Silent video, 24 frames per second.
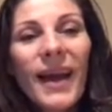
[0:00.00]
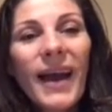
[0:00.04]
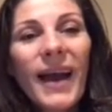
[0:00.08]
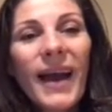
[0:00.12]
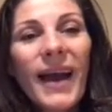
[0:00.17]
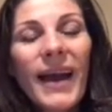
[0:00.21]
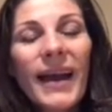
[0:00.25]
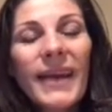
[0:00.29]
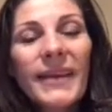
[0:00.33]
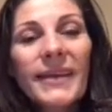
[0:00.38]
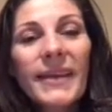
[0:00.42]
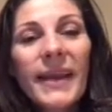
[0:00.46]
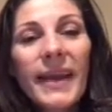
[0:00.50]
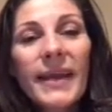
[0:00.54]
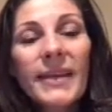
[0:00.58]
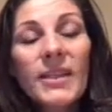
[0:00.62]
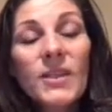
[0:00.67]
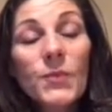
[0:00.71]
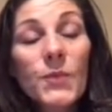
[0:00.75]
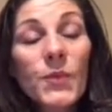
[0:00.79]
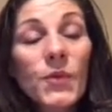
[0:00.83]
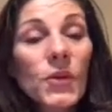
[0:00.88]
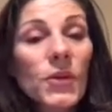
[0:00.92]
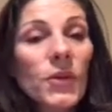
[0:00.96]
And
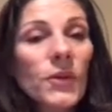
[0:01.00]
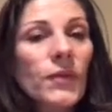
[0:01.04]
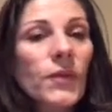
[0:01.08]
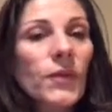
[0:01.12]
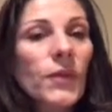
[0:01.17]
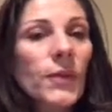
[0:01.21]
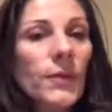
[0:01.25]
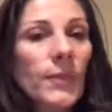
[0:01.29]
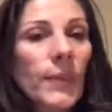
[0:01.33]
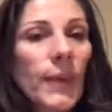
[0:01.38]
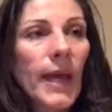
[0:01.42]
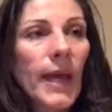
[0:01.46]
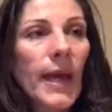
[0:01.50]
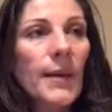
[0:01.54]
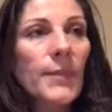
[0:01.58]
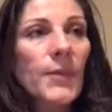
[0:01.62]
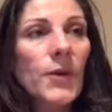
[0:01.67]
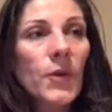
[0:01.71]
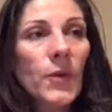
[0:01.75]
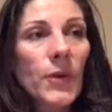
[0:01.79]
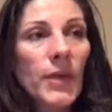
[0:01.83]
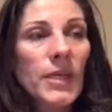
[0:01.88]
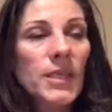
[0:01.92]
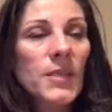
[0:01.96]
it's beautiful
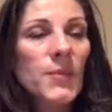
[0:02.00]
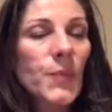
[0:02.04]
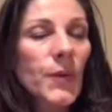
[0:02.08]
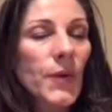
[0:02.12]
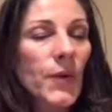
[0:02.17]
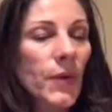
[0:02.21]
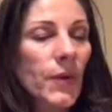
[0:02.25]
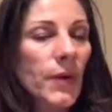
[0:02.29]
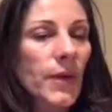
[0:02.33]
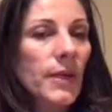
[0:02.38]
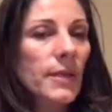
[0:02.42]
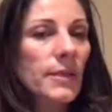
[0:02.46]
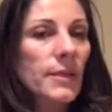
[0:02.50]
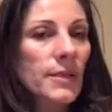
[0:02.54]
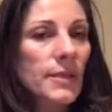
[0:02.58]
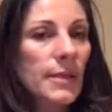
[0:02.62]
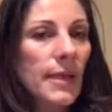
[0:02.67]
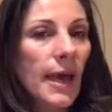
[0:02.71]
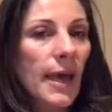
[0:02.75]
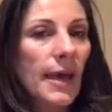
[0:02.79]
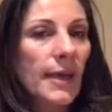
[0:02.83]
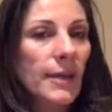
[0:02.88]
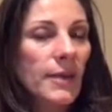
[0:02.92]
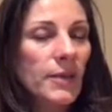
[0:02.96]
able to experience
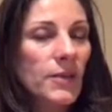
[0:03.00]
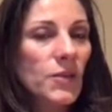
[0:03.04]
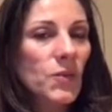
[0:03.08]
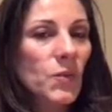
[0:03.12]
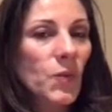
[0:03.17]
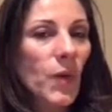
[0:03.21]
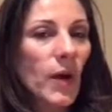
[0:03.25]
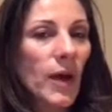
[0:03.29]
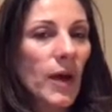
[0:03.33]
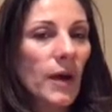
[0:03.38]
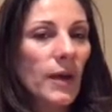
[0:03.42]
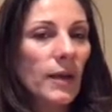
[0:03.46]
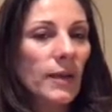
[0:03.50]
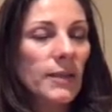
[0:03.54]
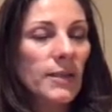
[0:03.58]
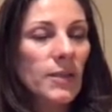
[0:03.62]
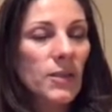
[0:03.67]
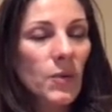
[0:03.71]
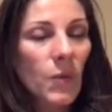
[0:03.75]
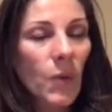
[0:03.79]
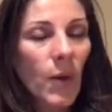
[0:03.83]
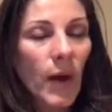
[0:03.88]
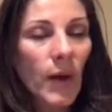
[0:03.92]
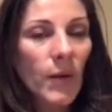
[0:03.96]
that as well.
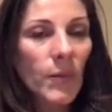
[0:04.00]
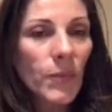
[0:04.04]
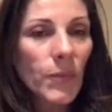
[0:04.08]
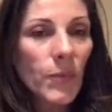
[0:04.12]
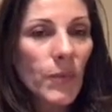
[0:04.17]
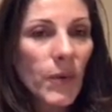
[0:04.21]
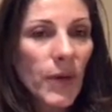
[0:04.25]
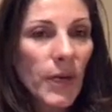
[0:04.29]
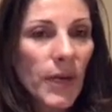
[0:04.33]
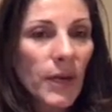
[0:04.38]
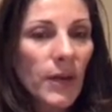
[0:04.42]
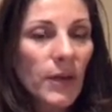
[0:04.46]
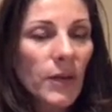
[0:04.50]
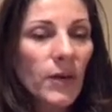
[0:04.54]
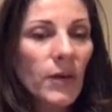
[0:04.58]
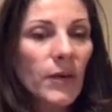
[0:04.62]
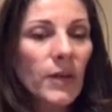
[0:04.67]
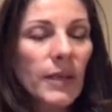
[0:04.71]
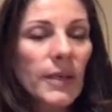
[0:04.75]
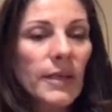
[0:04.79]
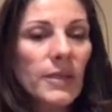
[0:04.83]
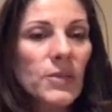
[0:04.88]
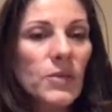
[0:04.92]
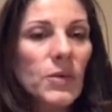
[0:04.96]
It's quite
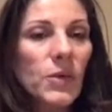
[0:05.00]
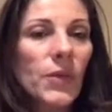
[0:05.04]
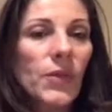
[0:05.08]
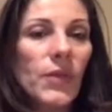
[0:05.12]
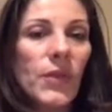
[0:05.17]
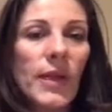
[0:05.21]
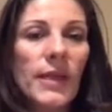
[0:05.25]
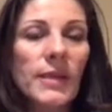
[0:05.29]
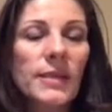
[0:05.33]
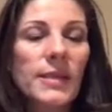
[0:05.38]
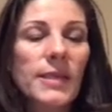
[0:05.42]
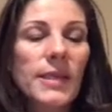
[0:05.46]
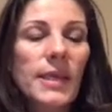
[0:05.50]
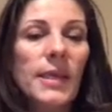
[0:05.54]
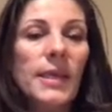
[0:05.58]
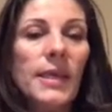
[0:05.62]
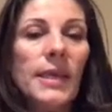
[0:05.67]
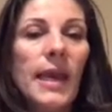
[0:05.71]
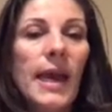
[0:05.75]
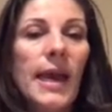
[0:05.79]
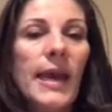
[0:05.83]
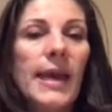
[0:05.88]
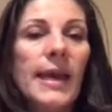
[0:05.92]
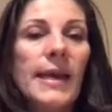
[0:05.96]
real, it's
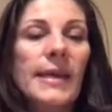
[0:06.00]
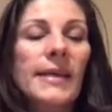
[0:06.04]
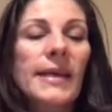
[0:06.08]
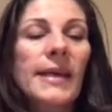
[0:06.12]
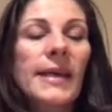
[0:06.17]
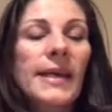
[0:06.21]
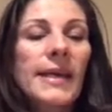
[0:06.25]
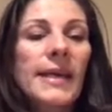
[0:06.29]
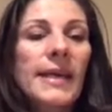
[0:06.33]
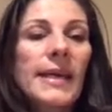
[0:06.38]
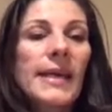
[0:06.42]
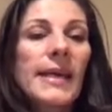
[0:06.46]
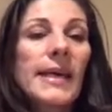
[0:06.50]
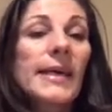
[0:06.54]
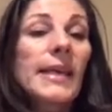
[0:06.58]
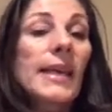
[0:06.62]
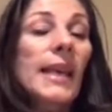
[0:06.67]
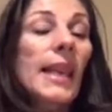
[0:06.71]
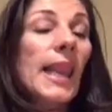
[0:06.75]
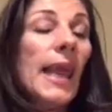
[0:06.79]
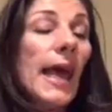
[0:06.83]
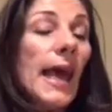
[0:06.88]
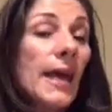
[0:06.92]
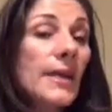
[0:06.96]
authentic, and it
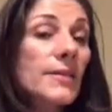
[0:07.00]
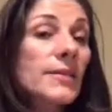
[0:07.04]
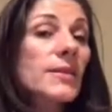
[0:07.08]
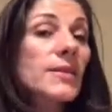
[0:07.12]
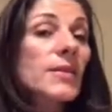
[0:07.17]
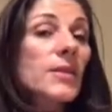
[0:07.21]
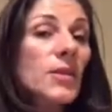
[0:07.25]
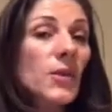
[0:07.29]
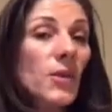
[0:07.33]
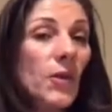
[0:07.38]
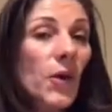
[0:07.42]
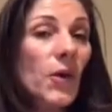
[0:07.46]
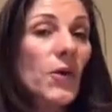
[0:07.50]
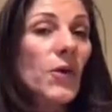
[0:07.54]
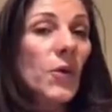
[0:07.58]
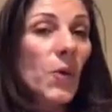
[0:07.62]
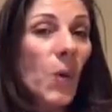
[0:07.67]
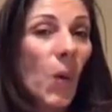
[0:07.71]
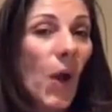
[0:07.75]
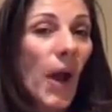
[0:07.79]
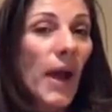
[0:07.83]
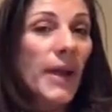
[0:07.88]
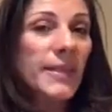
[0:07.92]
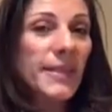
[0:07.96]
allows us to go
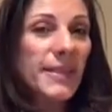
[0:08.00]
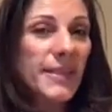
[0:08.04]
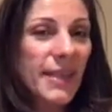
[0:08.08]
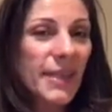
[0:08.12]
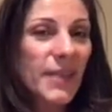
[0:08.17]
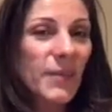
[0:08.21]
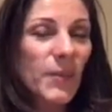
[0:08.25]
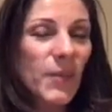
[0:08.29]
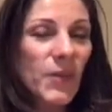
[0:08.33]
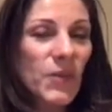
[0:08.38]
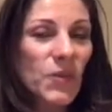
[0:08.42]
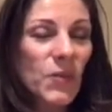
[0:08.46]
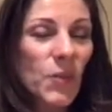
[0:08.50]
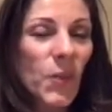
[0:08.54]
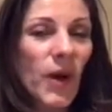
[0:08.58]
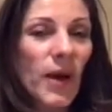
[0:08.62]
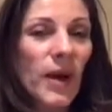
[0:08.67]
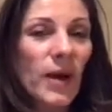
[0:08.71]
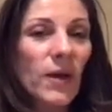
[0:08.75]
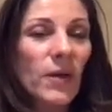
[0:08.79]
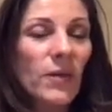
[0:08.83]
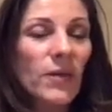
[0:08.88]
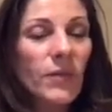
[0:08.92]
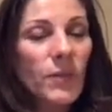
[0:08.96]
quite deep as
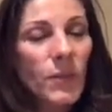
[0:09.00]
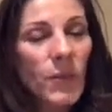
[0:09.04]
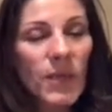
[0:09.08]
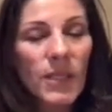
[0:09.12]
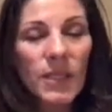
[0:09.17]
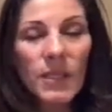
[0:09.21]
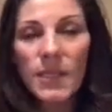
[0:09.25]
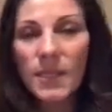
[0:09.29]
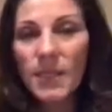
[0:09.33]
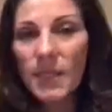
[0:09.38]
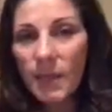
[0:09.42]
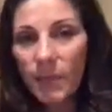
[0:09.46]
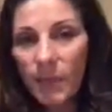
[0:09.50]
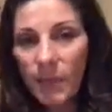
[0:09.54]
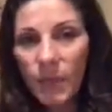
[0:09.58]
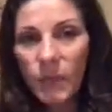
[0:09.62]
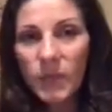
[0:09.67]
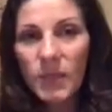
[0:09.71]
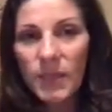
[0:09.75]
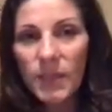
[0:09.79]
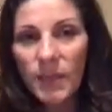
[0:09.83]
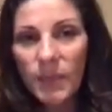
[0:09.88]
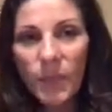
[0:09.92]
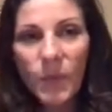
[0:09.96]
well with
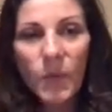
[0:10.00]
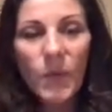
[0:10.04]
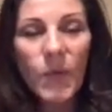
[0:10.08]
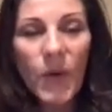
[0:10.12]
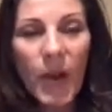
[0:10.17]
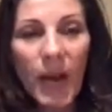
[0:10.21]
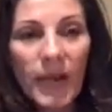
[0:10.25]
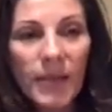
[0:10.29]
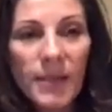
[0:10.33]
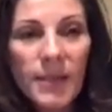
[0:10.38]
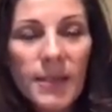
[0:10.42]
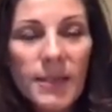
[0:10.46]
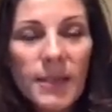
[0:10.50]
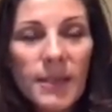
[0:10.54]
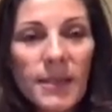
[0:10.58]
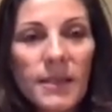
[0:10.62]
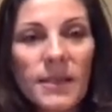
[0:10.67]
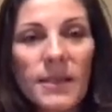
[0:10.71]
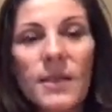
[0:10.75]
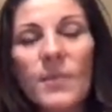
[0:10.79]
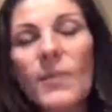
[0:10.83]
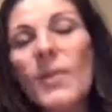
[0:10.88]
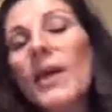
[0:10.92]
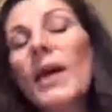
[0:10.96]
simple
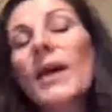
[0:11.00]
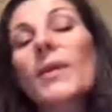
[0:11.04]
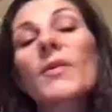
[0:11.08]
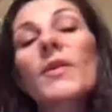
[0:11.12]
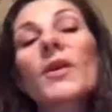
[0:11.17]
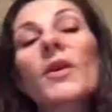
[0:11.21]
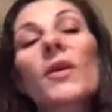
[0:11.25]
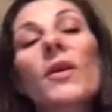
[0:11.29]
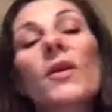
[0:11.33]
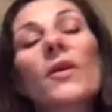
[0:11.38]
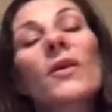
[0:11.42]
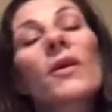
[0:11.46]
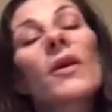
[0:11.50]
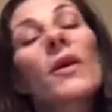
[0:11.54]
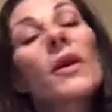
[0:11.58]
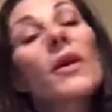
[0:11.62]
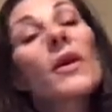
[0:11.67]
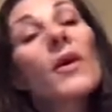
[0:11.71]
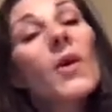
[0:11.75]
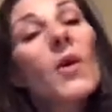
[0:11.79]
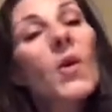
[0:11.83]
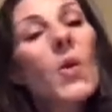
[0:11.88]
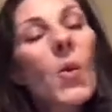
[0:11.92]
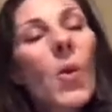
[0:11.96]
practices, to be able to go
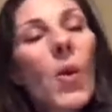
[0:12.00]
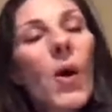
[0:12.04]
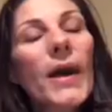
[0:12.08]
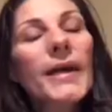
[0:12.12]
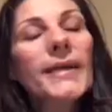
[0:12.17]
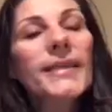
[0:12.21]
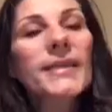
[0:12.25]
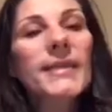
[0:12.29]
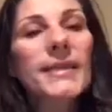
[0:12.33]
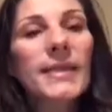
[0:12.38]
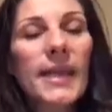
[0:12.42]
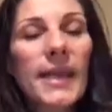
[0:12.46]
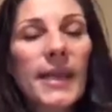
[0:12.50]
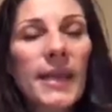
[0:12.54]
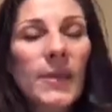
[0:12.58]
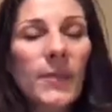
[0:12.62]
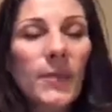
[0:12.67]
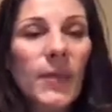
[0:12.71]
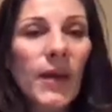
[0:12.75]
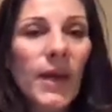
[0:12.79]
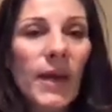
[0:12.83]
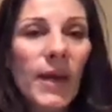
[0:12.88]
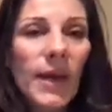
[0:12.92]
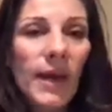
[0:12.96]
quite
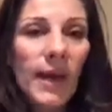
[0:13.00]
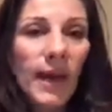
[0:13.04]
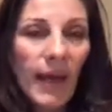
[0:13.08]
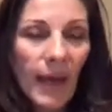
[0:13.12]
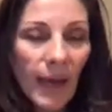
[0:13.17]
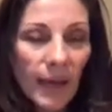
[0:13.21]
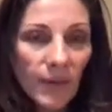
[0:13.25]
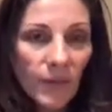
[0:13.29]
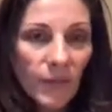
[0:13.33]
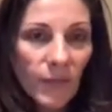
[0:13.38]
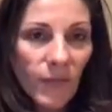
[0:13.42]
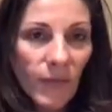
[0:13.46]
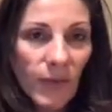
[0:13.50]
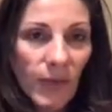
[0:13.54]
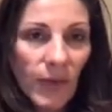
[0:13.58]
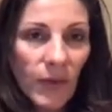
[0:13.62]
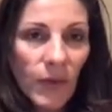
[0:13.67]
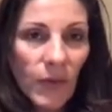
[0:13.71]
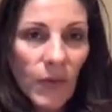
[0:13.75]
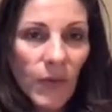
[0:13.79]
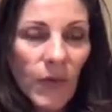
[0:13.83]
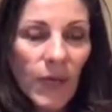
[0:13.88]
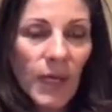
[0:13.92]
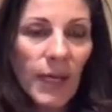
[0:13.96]
deep and
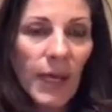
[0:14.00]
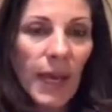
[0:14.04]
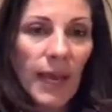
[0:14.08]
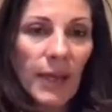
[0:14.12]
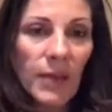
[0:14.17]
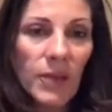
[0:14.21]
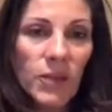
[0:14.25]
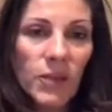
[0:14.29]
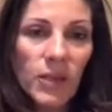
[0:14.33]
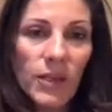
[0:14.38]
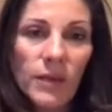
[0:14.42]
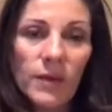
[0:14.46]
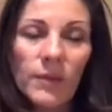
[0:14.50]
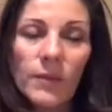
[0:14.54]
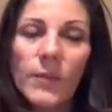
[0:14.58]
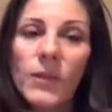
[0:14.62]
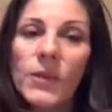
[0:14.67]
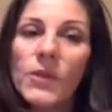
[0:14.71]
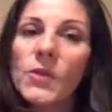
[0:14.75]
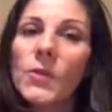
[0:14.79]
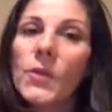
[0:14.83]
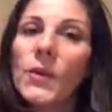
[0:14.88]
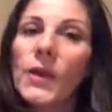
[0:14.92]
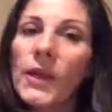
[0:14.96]
feel the connection
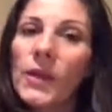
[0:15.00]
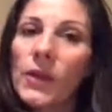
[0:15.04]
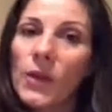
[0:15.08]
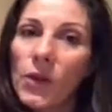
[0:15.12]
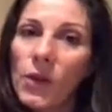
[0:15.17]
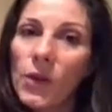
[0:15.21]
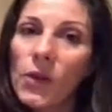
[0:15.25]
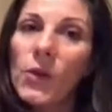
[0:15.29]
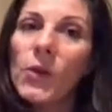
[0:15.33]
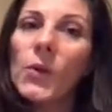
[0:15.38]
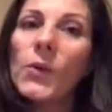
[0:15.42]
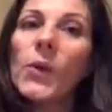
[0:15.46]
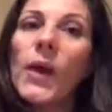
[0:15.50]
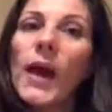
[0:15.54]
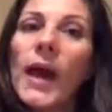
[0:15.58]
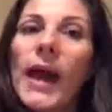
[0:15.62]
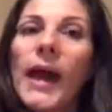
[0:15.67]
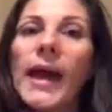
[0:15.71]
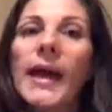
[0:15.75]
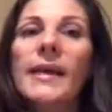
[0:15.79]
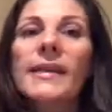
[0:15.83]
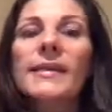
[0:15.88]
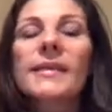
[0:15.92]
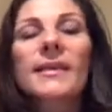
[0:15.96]
between you
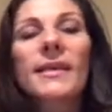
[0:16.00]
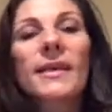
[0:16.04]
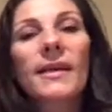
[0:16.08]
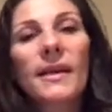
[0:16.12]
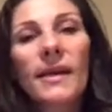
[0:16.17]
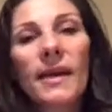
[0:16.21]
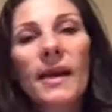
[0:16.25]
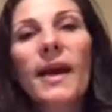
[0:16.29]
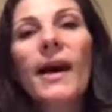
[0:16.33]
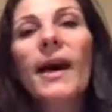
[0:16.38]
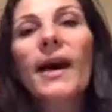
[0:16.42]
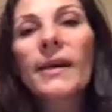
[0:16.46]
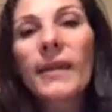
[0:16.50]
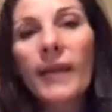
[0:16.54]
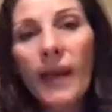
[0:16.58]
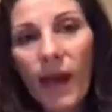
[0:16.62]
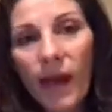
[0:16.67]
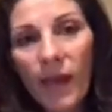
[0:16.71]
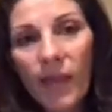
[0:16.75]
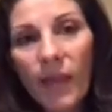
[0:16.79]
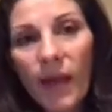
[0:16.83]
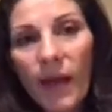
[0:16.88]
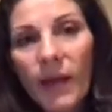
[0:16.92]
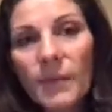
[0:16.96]
and
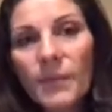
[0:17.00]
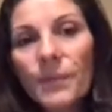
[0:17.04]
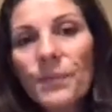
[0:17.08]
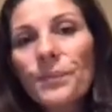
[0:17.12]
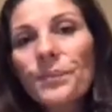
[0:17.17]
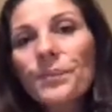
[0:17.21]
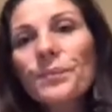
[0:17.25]
another.